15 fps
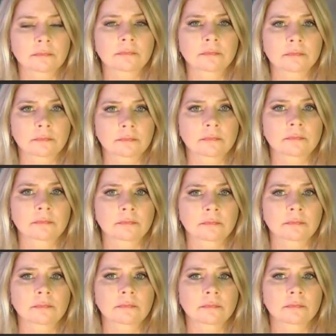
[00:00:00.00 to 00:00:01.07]

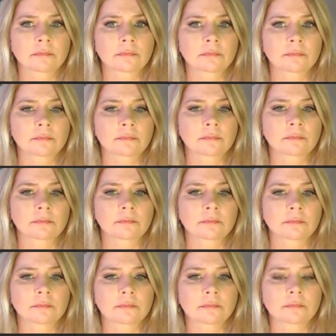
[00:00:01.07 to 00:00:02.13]

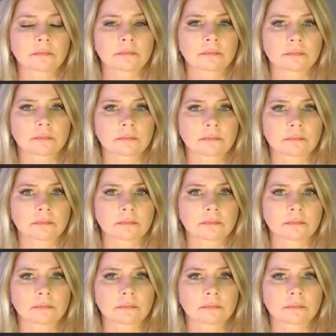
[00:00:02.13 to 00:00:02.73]
This person isn't speaking.